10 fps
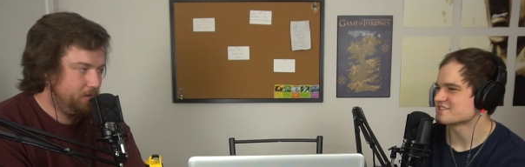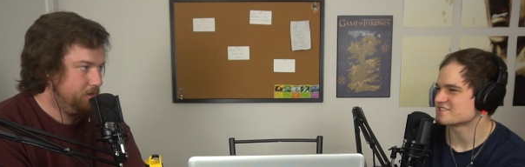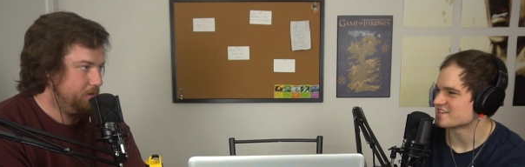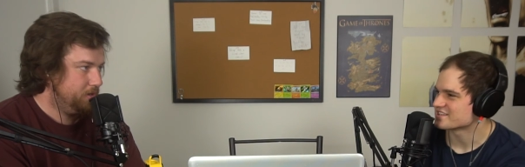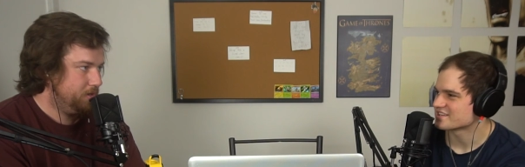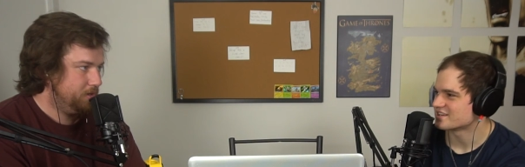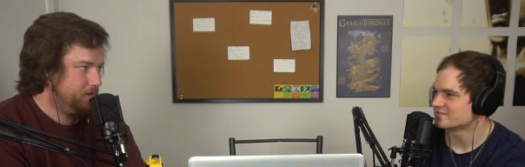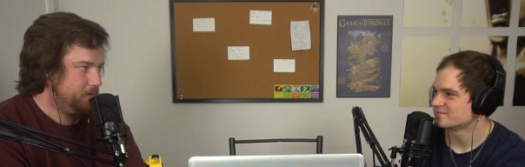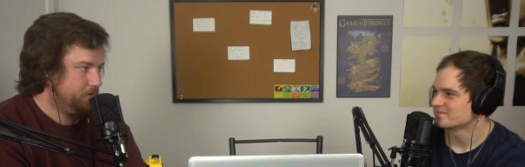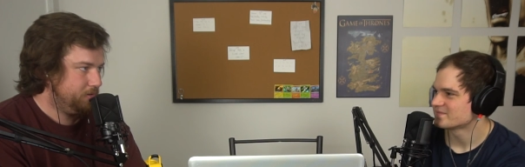Speaker 1: just shits
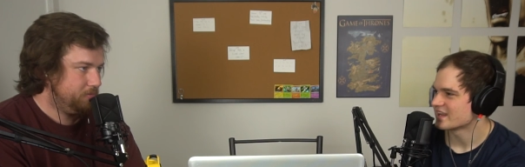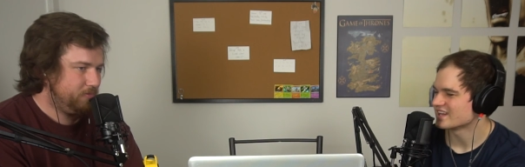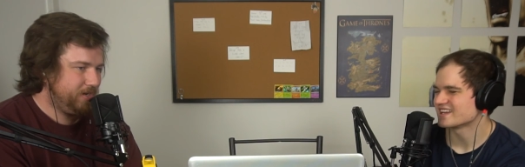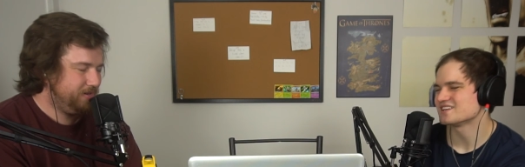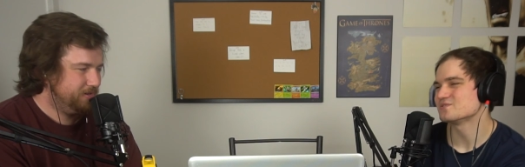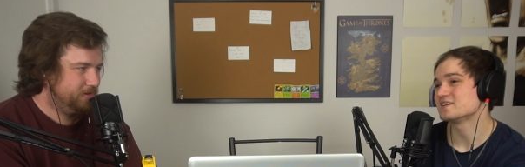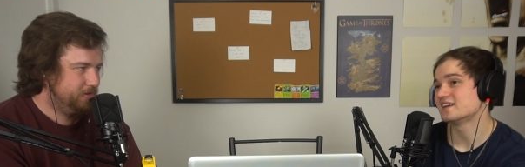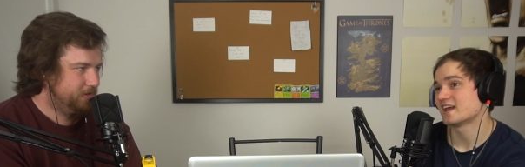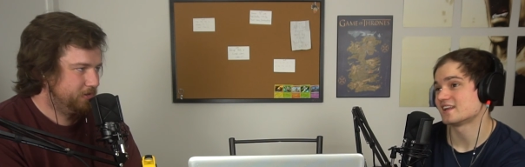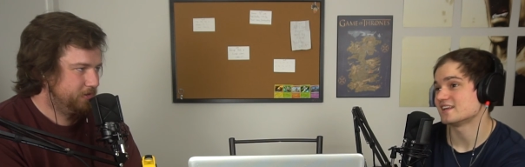on him. And like you
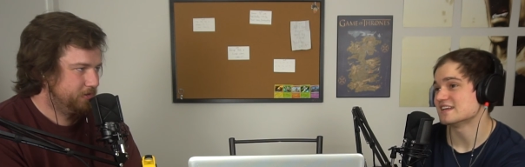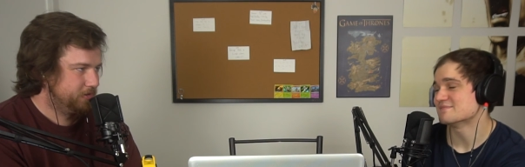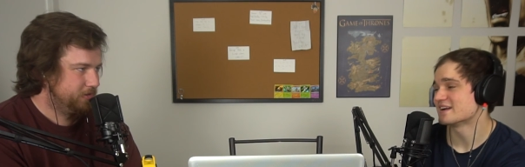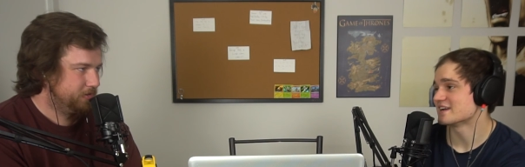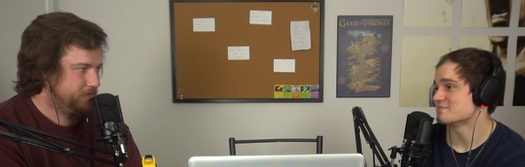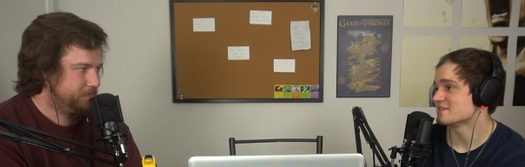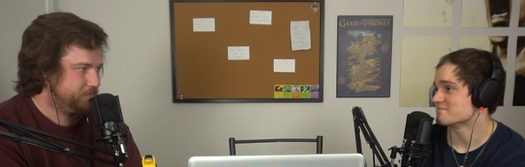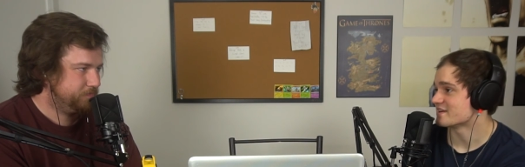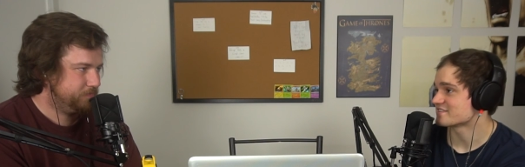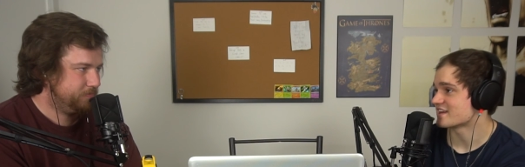get it, he might not be
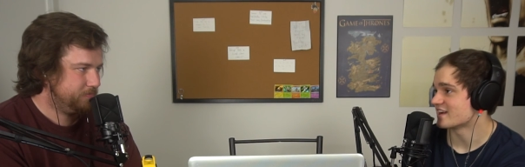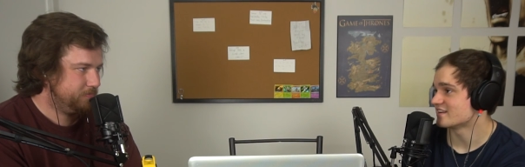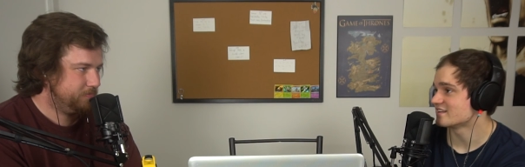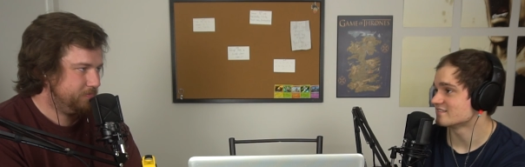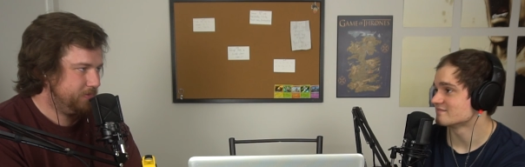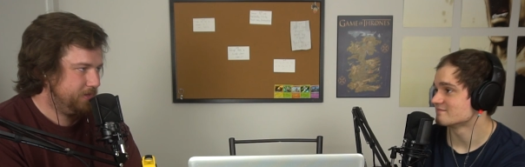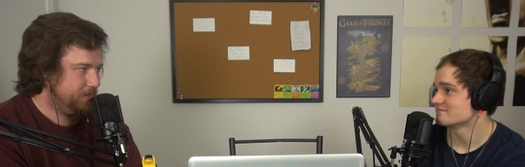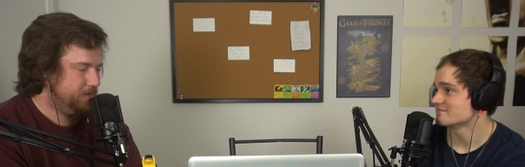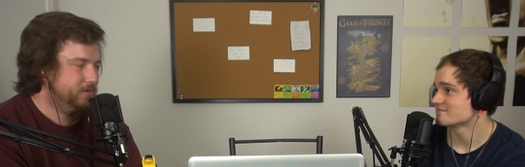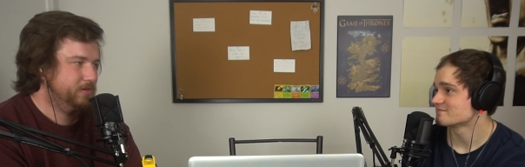the best candidate.
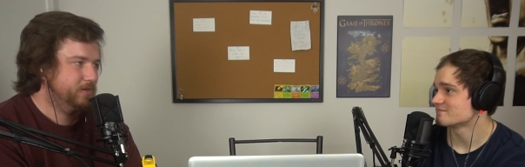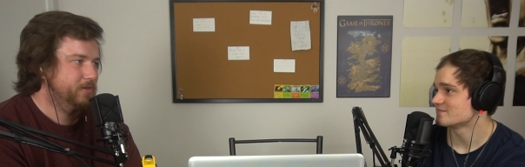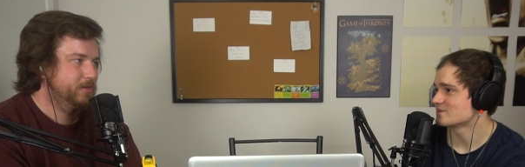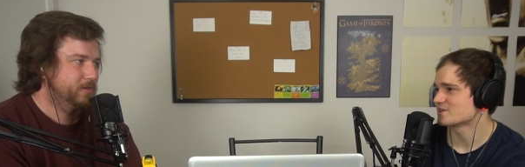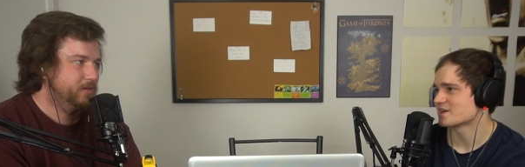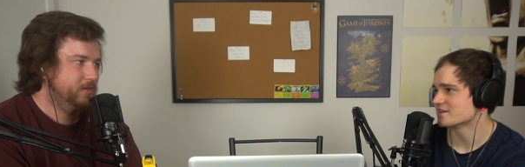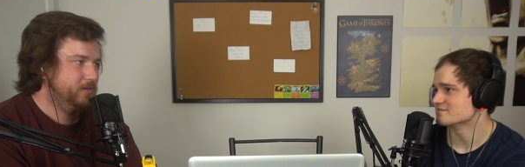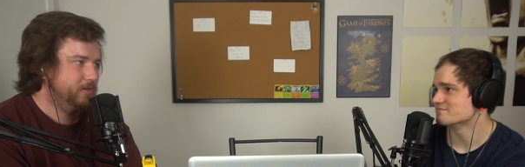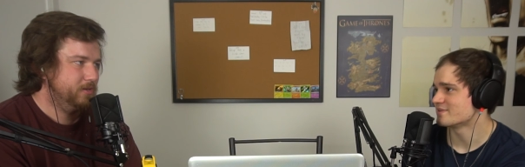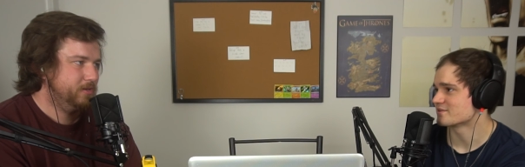Could have
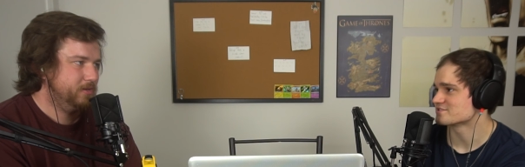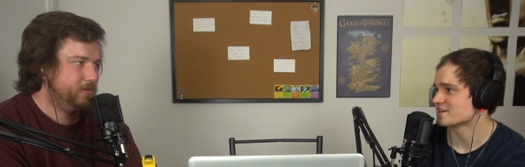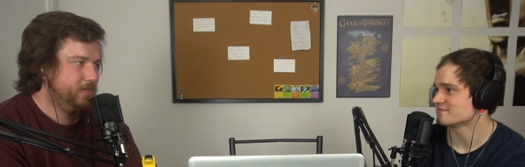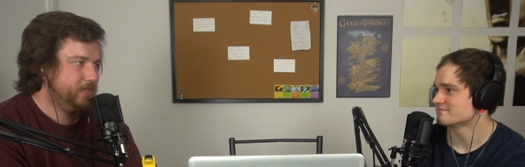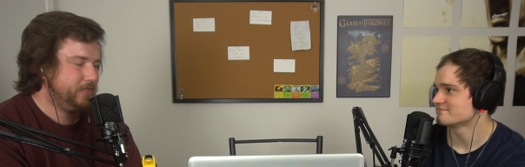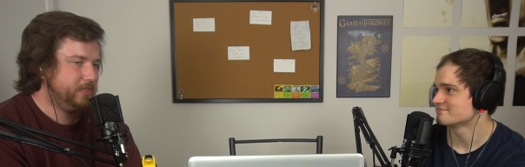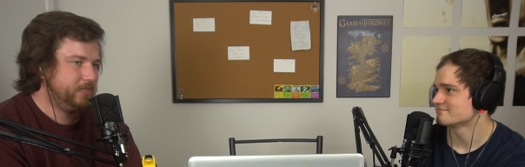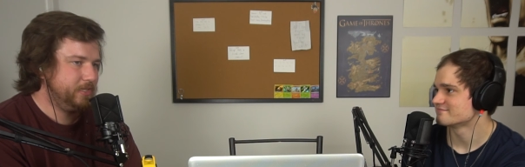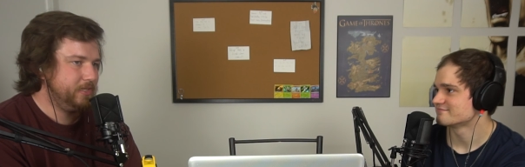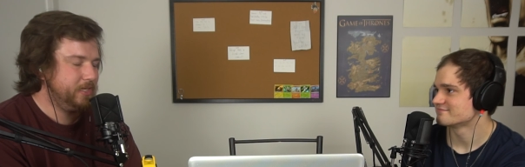gotten better shape.
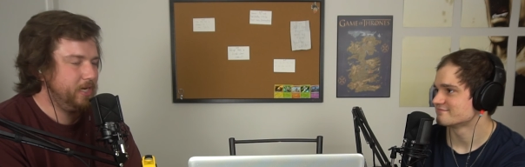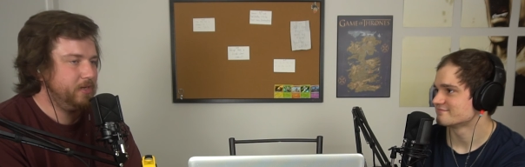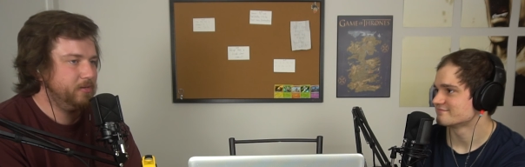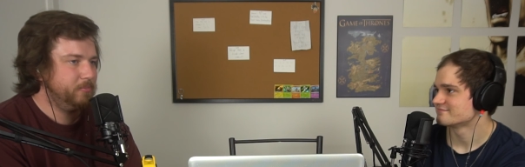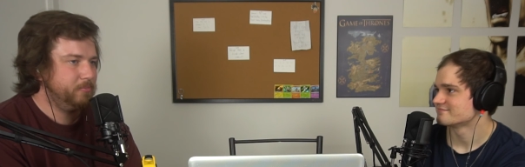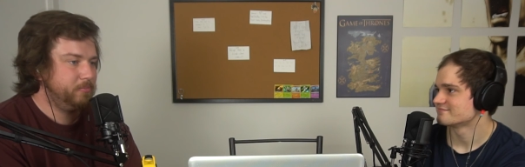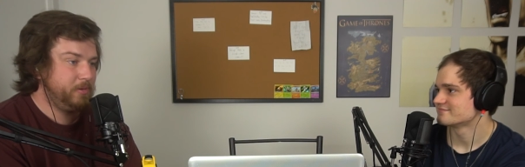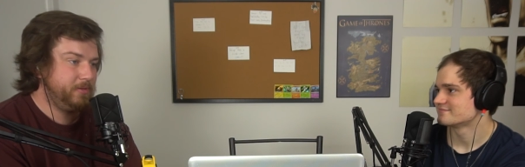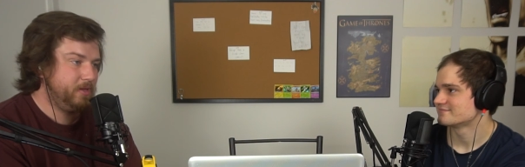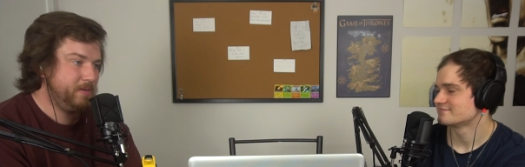
Speaker 2: Yeah,
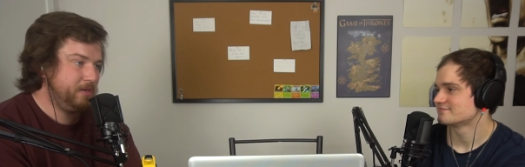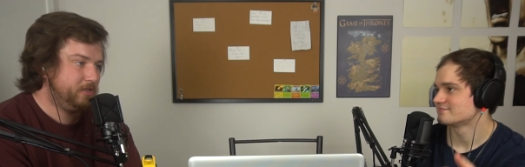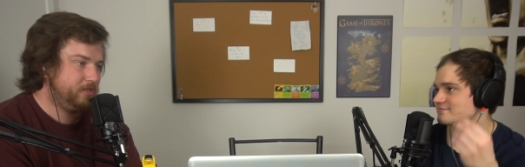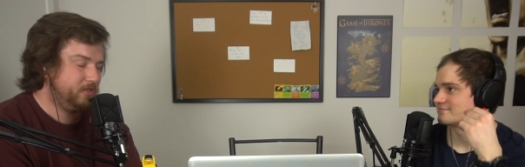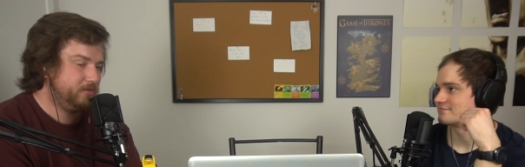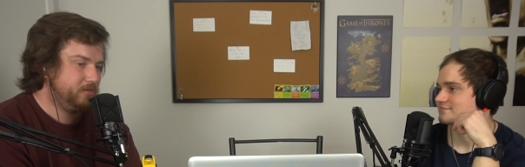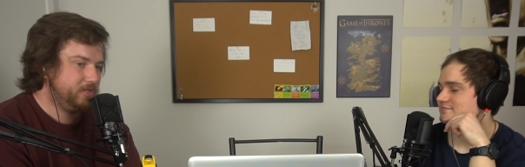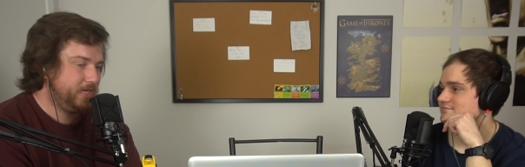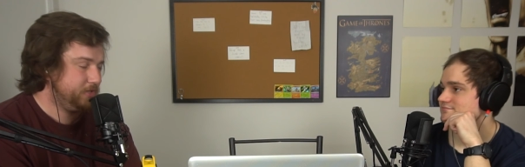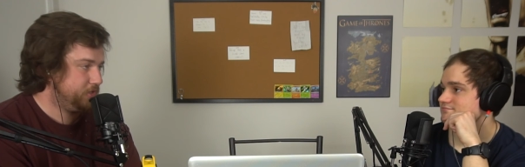but I mean, he made it to
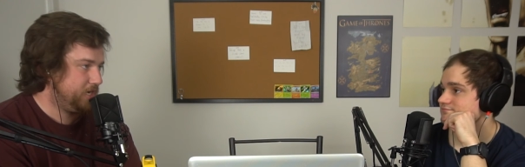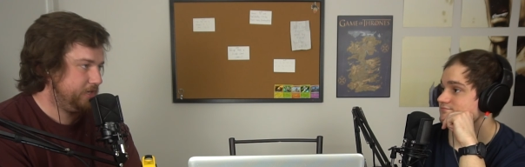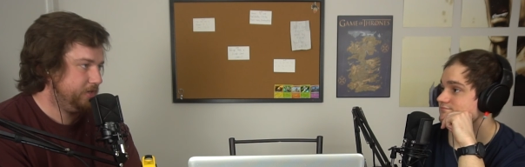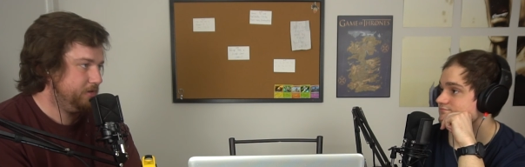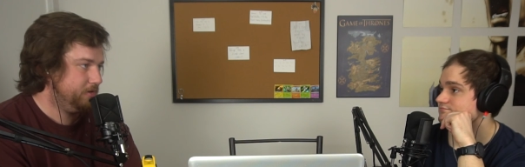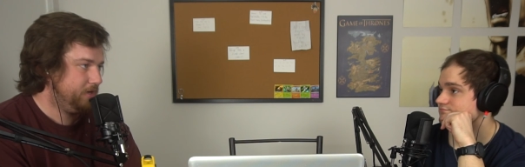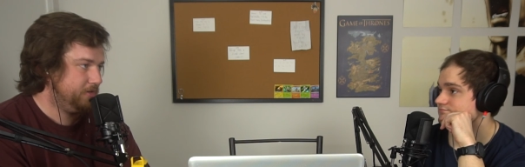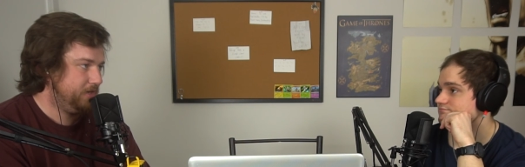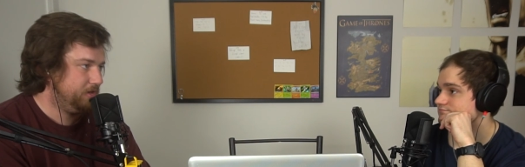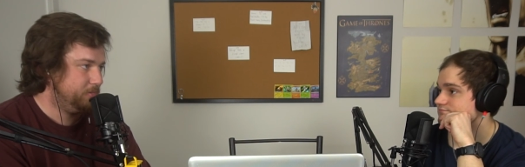desk jockey mm -hmm. at
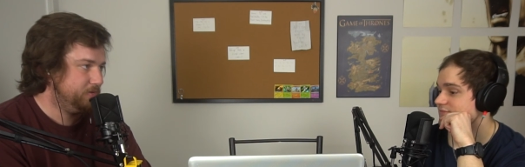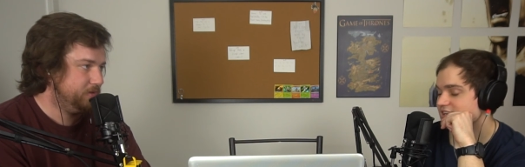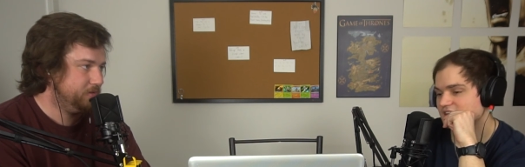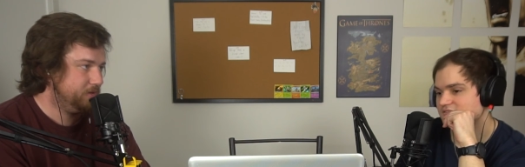mm-hmm. the end of the movie. That's